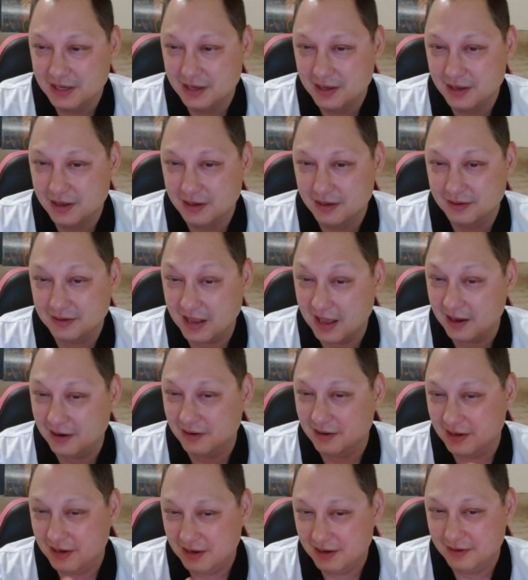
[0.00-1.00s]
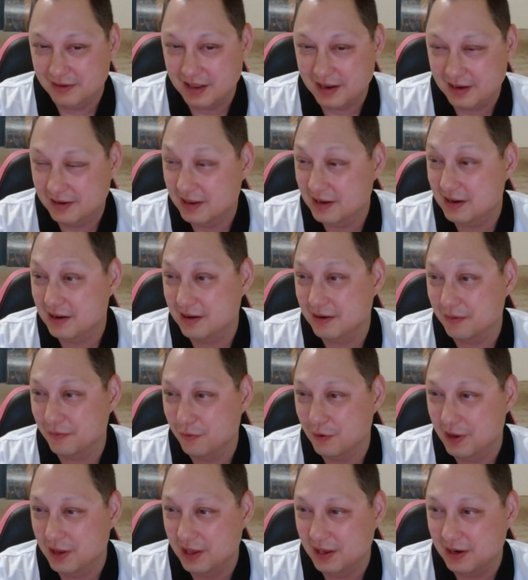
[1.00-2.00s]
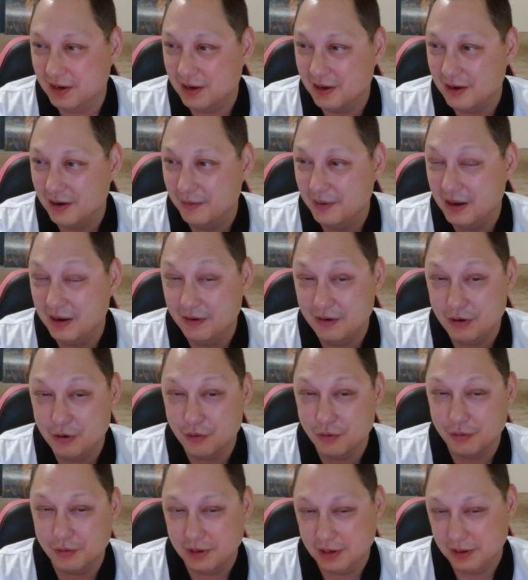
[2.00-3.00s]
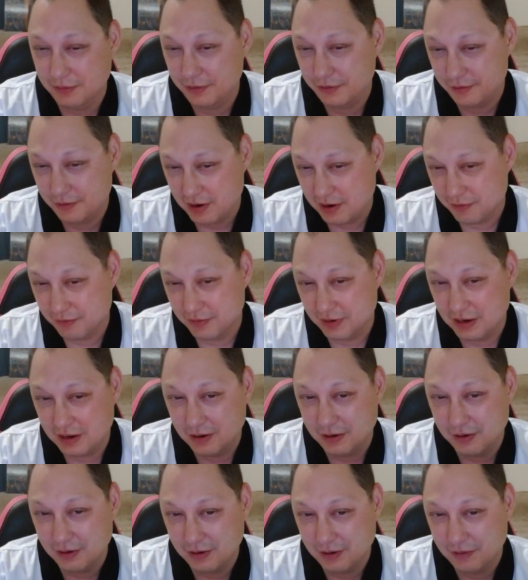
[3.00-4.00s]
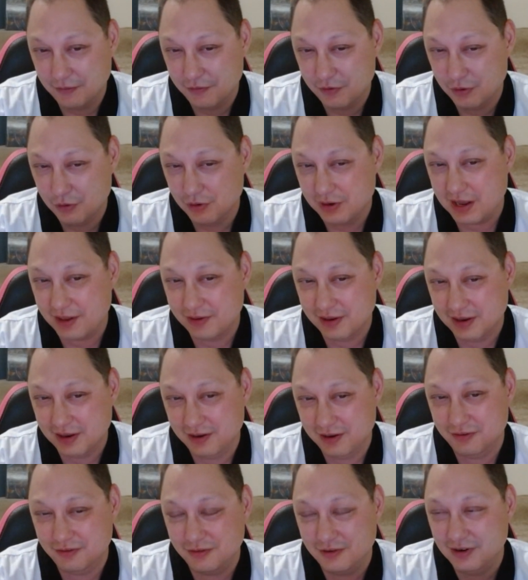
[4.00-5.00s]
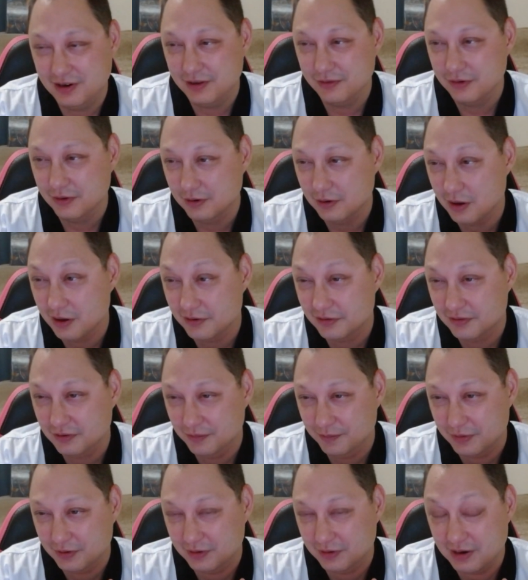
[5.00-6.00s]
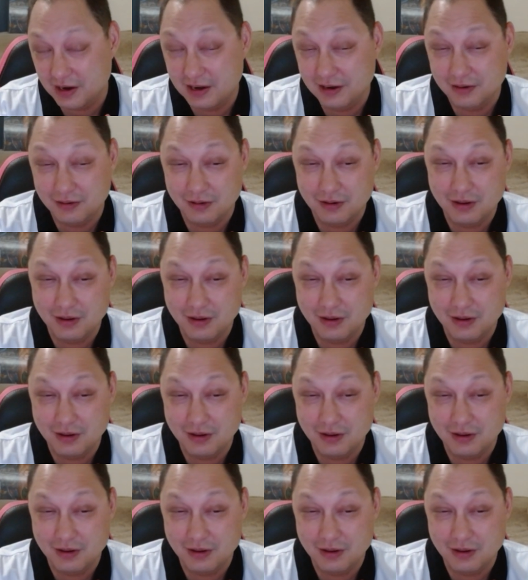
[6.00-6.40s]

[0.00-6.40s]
sadly they didn't win. If you look at the history of the lawsuits pertaining to